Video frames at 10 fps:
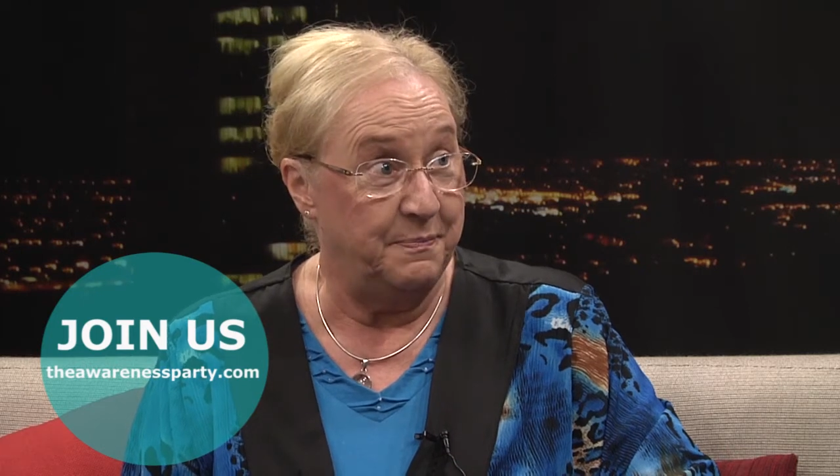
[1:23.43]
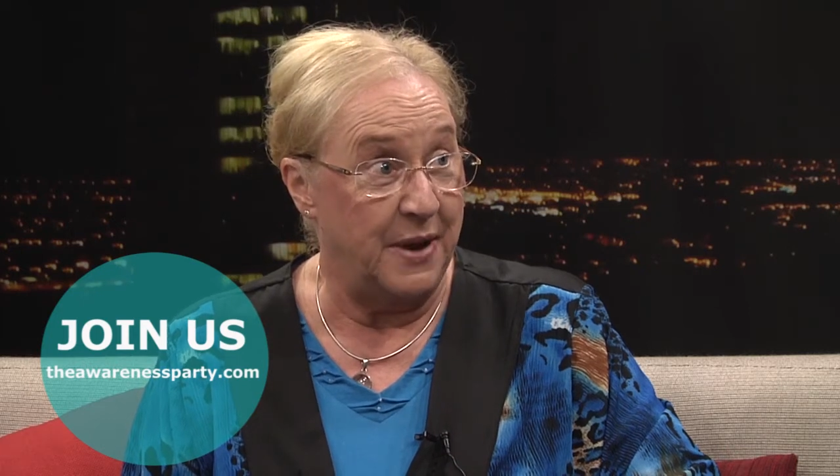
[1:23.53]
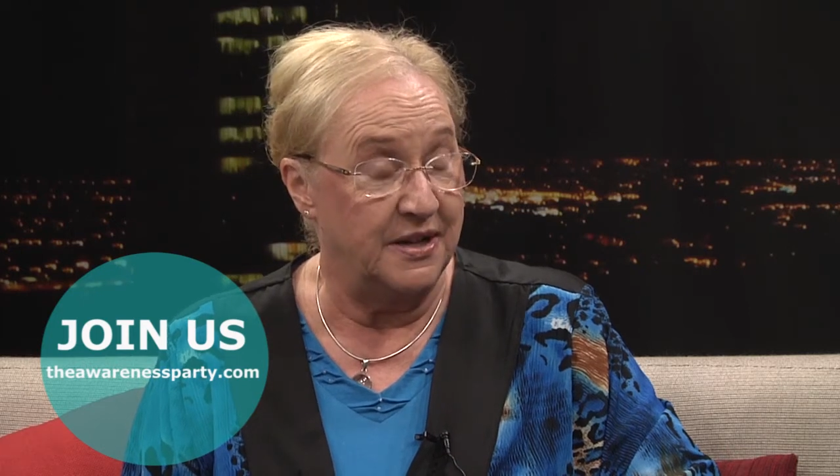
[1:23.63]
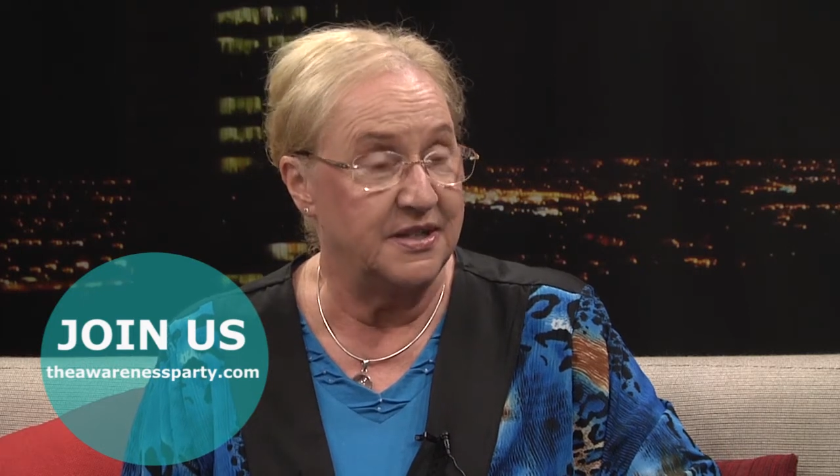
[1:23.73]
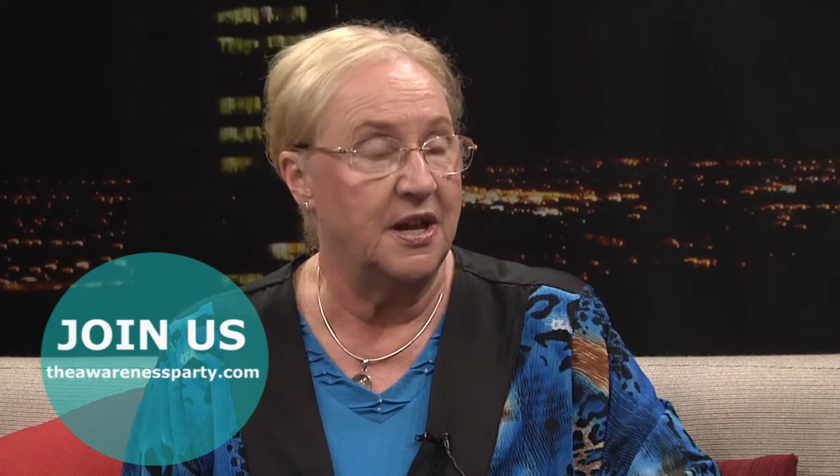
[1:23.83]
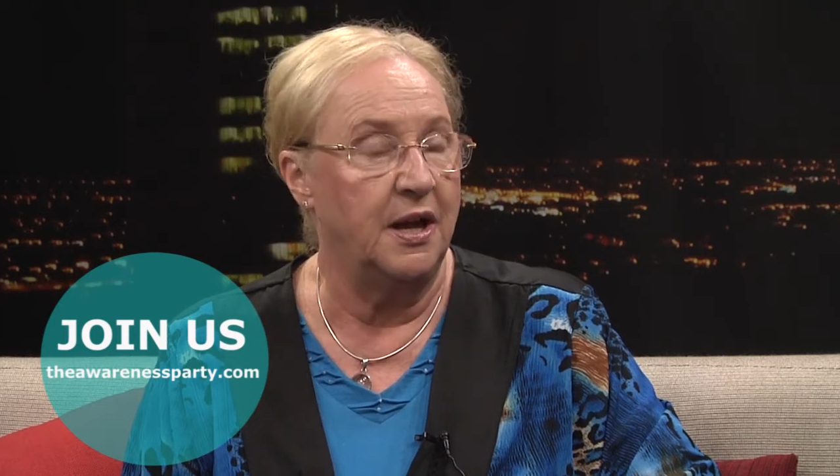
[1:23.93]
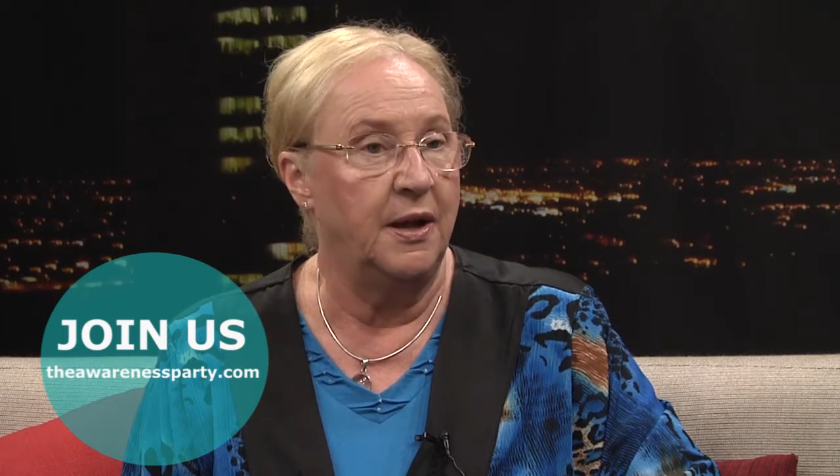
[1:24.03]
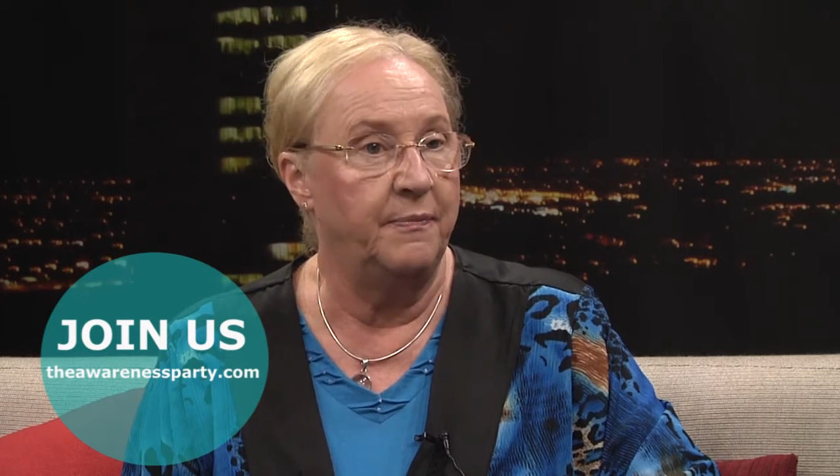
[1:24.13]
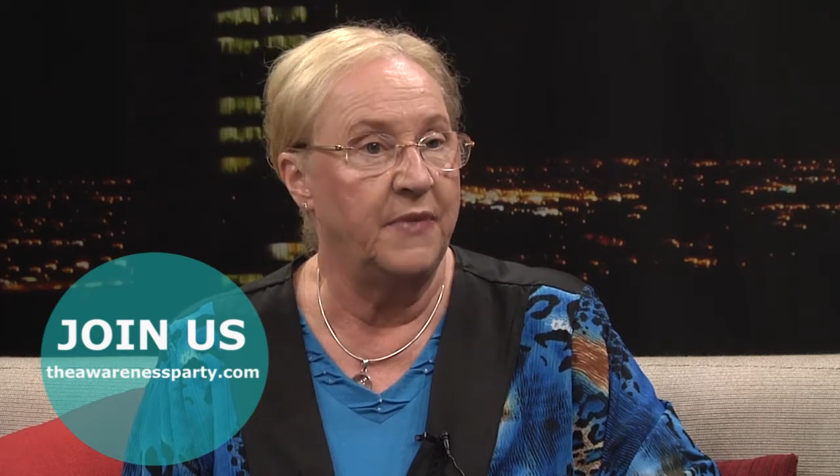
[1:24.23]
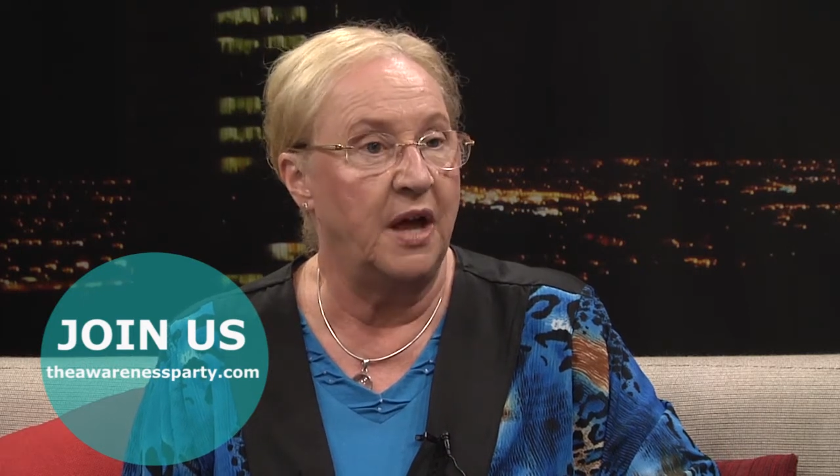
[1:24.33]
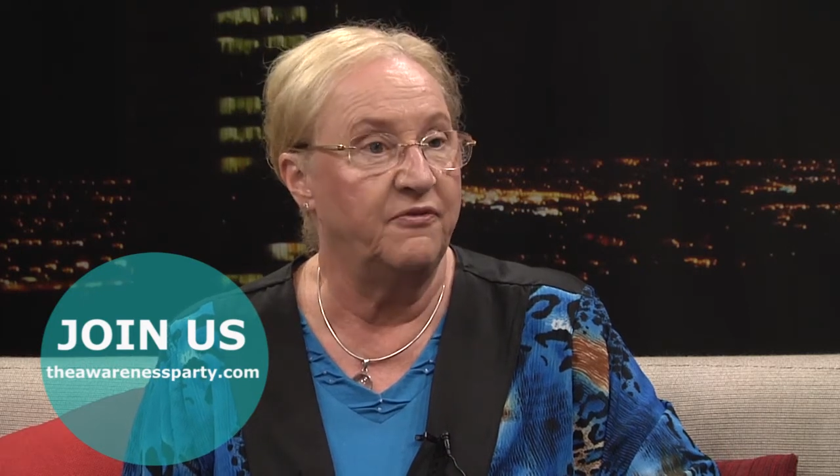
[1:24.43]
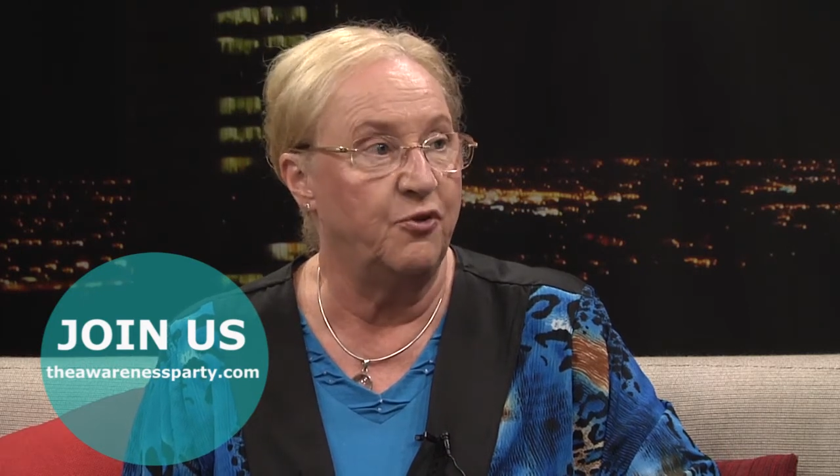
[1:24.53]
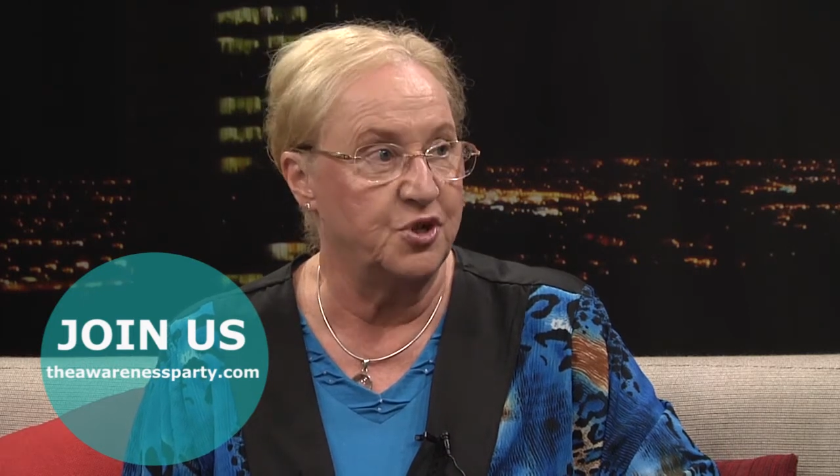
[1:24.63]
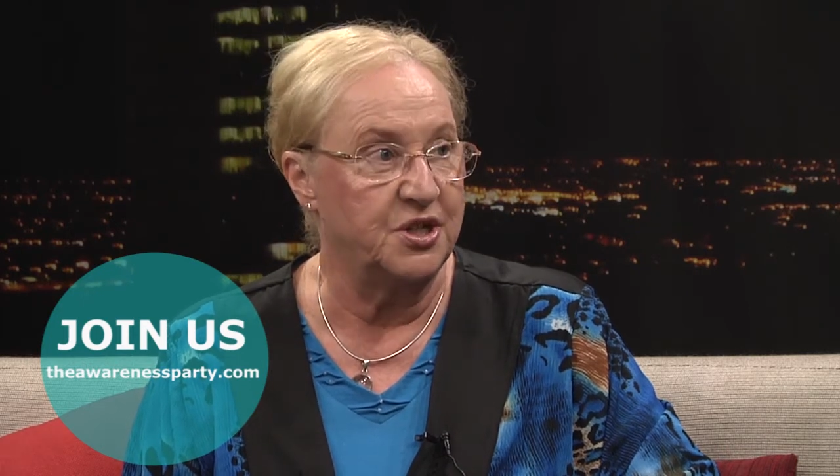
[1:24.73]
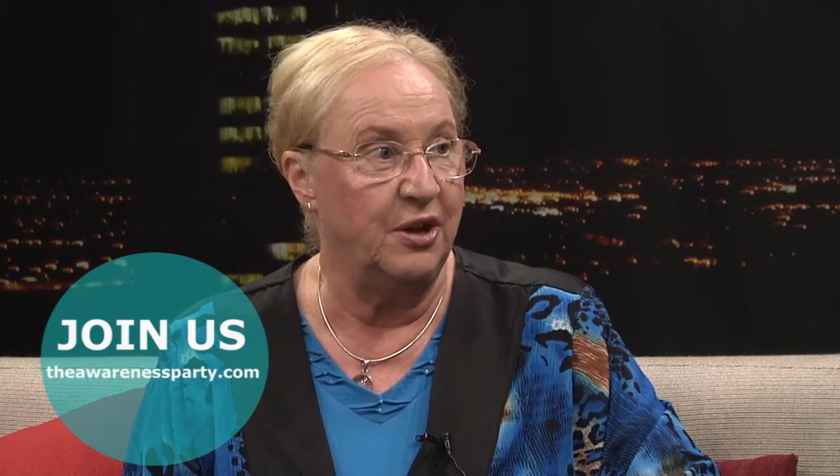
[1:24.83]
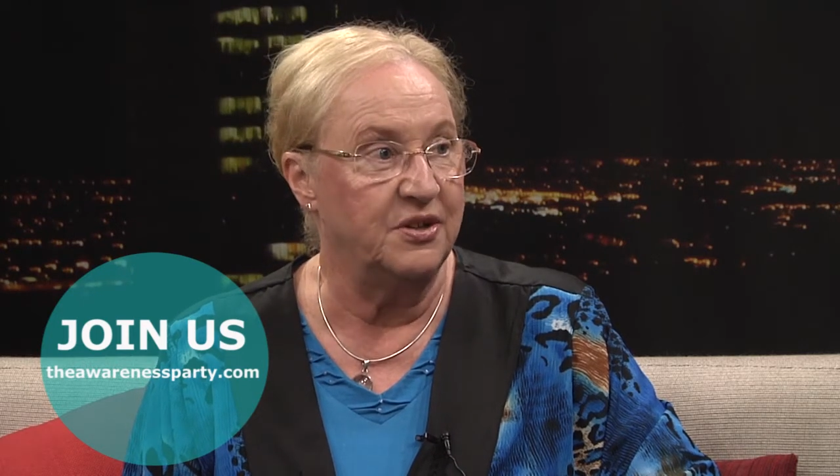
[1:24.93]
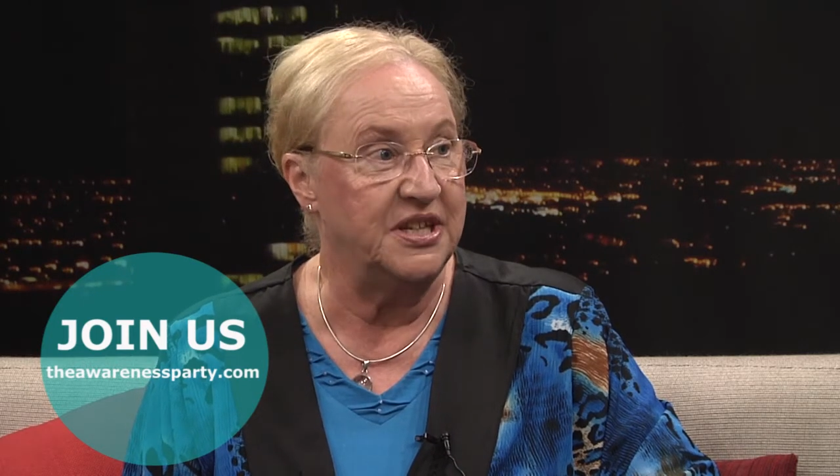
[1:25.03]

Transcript: But unfortunately on